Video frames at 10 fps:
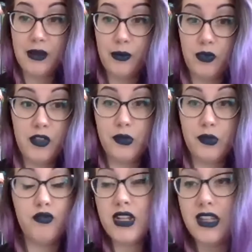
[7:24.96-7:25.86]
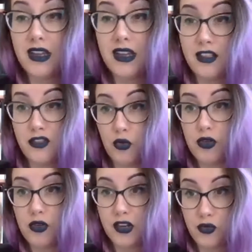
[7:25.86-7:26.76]
This was really a
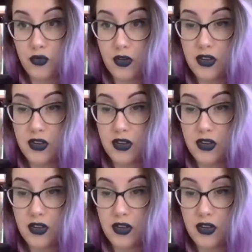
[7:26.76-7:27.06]
historic tour.